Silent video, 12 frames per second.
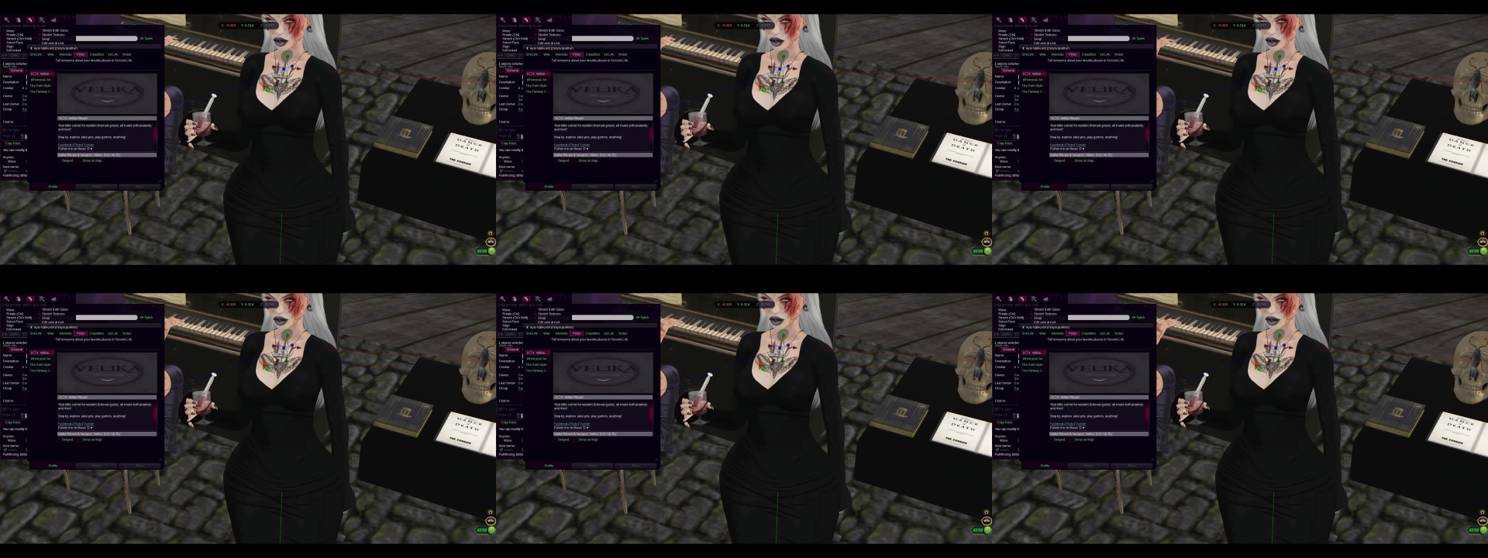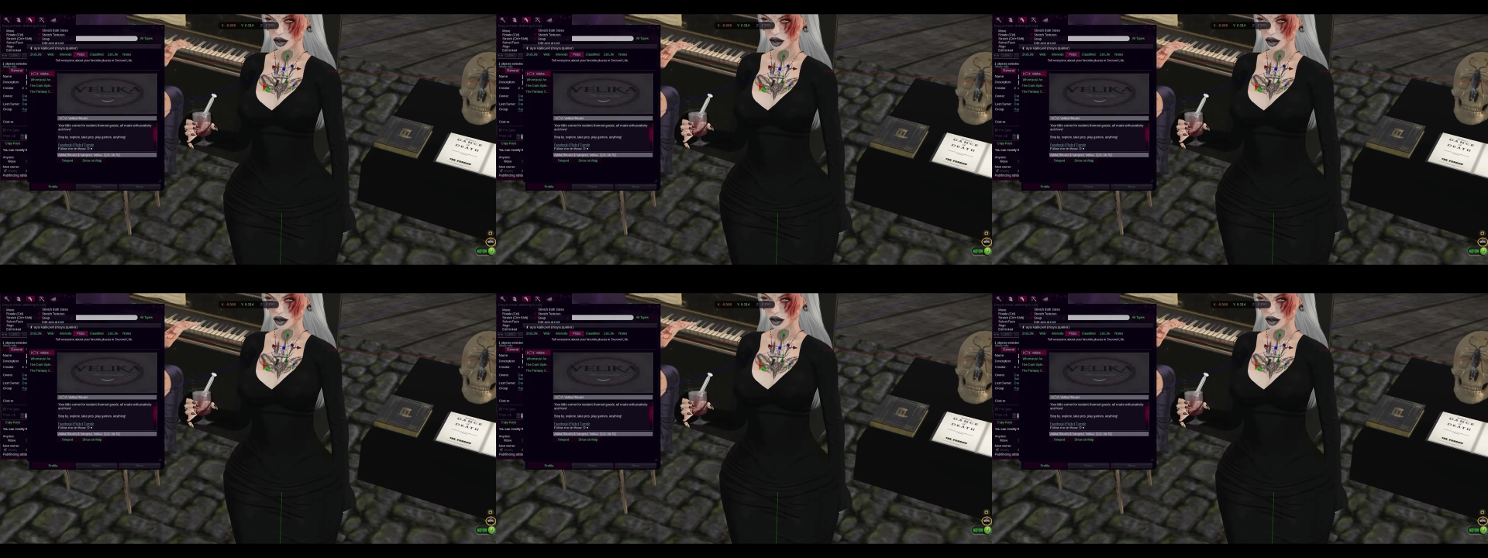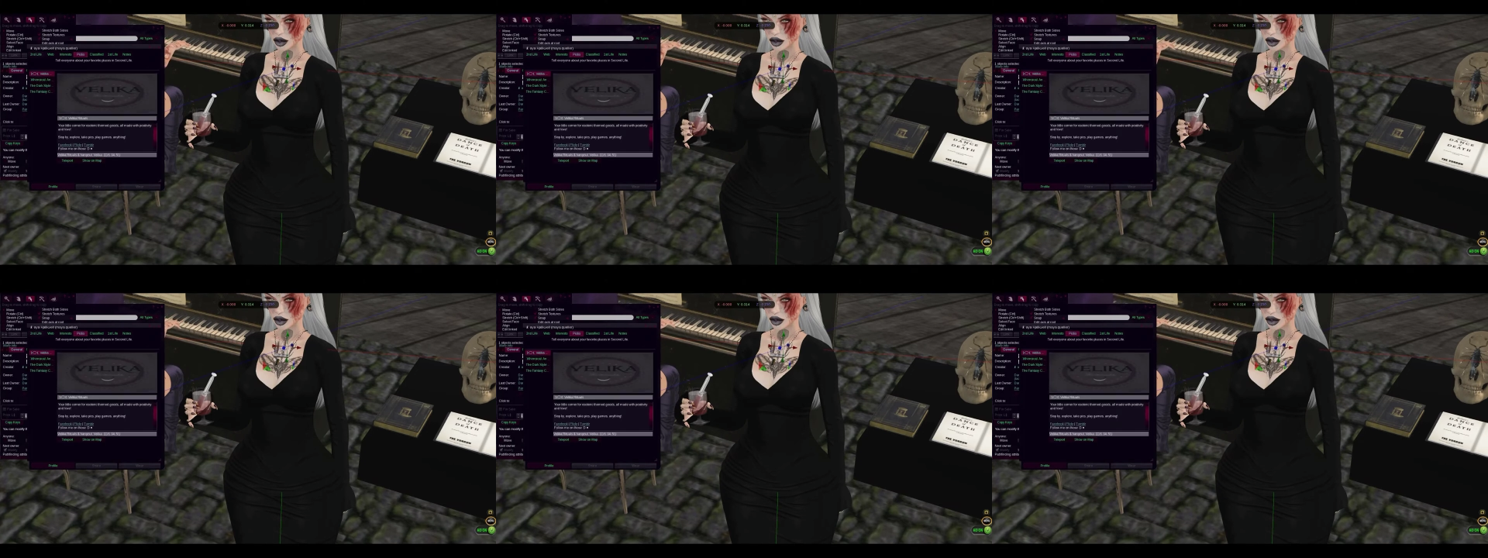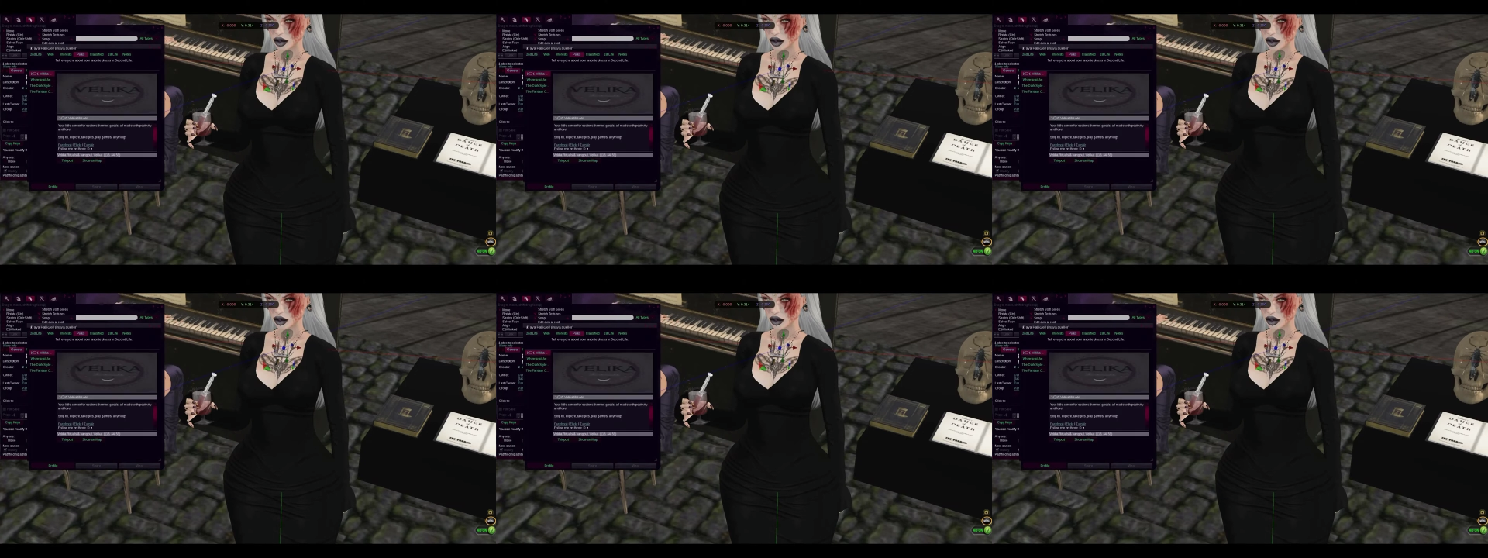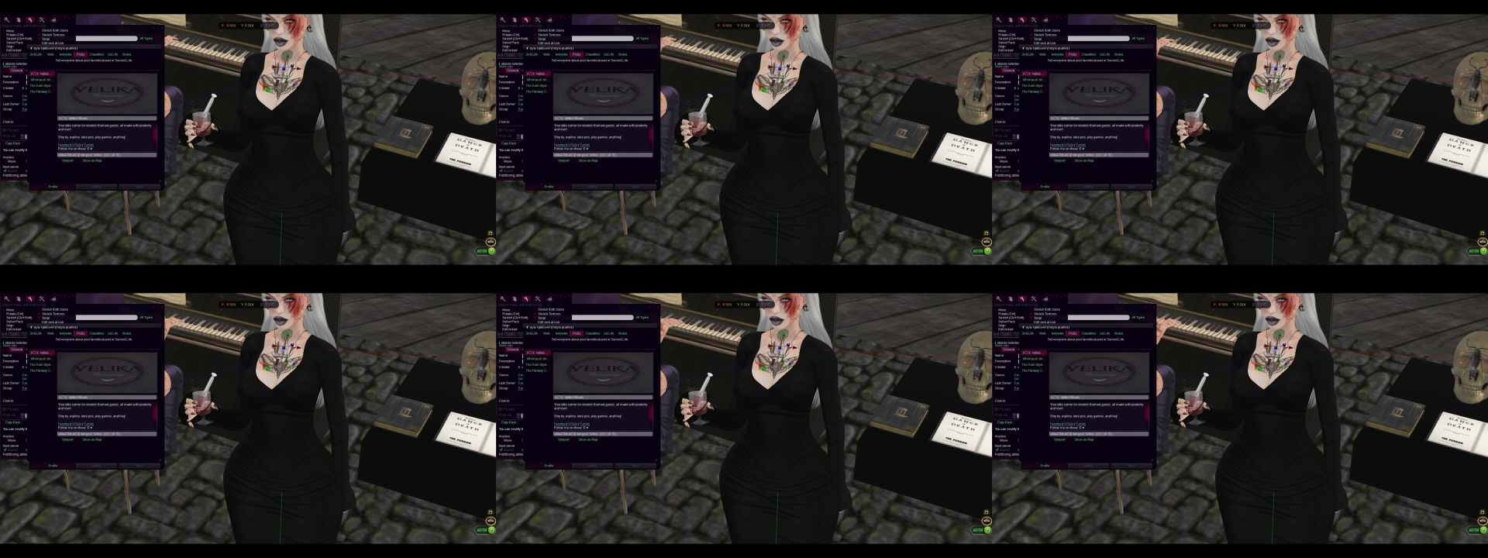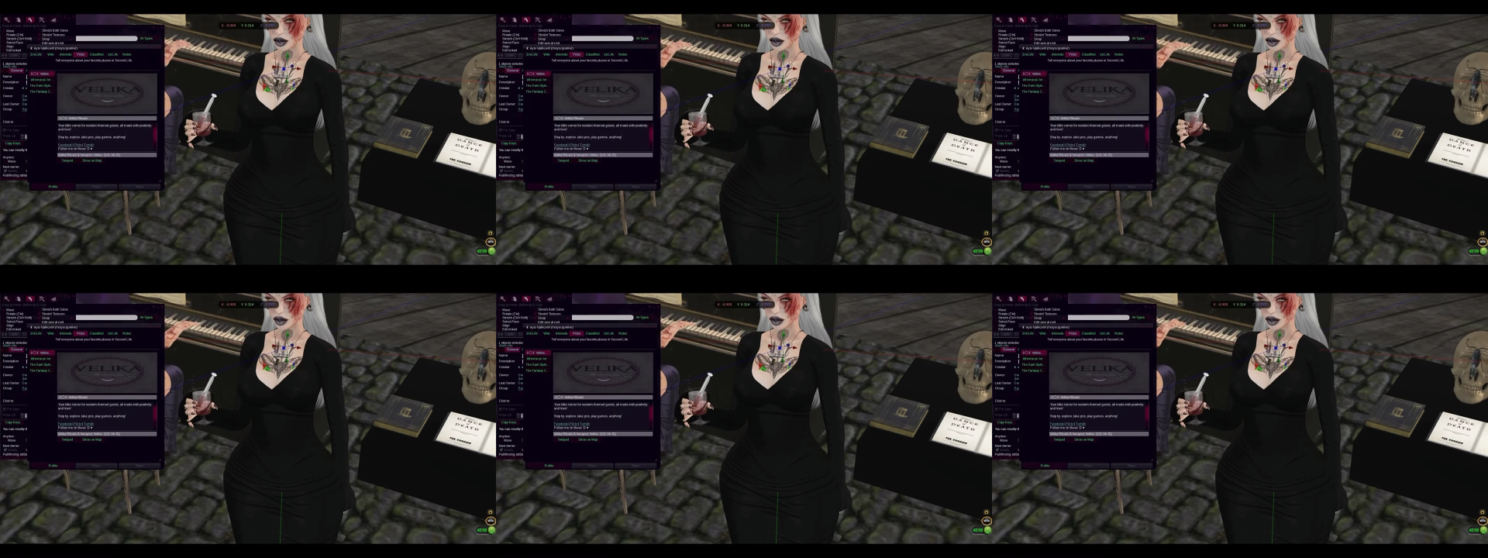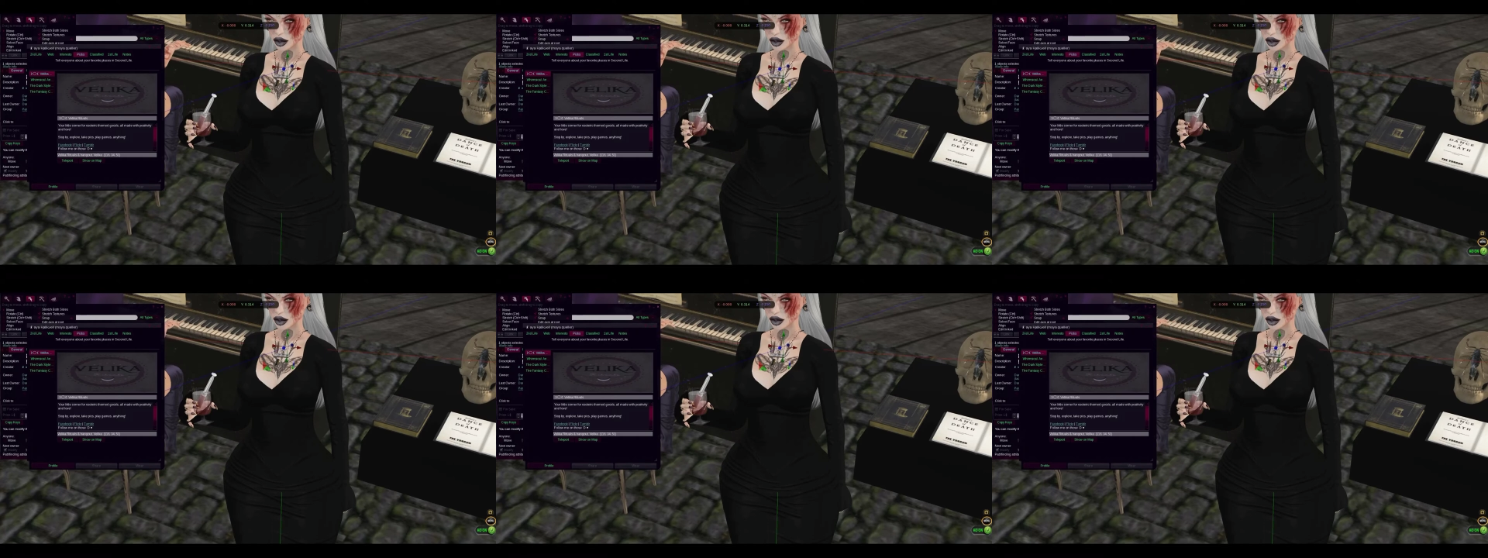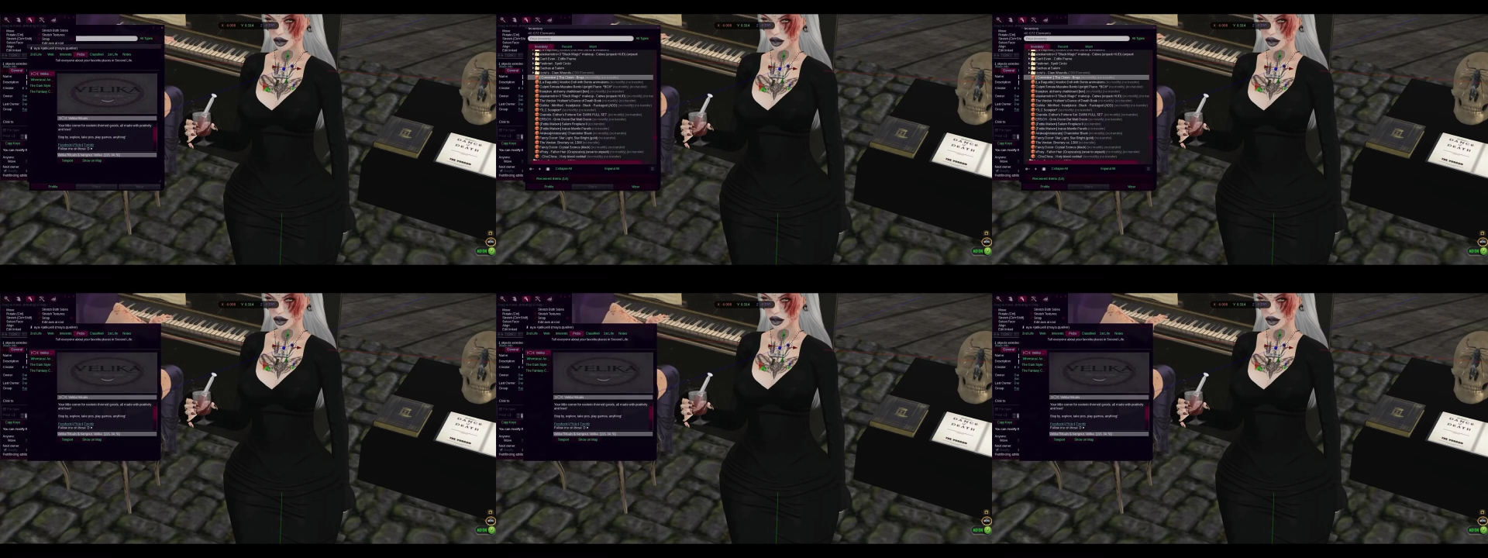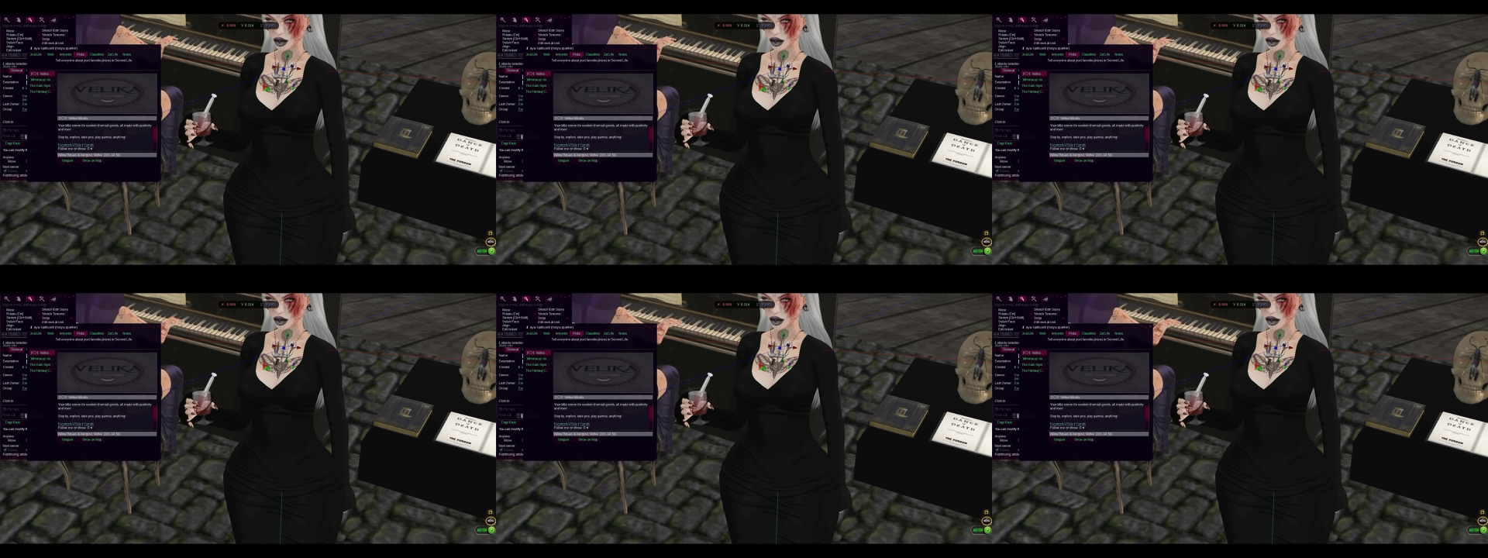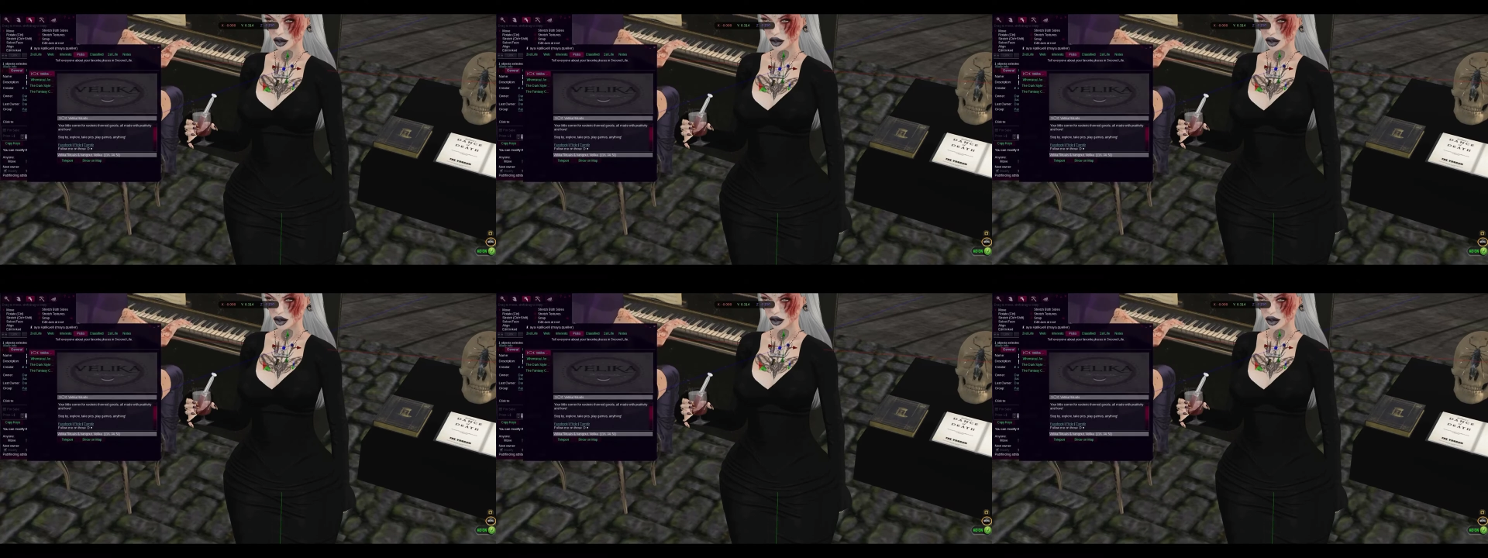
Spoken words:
[unreadable: no face in view]